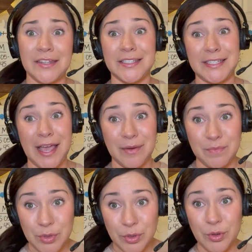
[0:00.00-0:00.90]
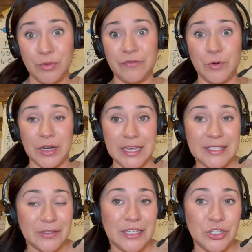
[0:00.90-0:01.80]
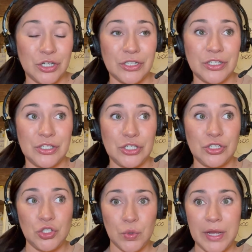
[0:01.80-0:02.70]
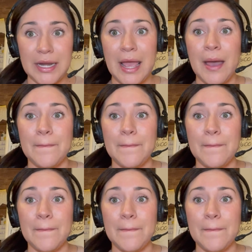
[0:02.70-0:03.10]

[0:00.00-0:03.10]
it's taboo for ESL teachers to join,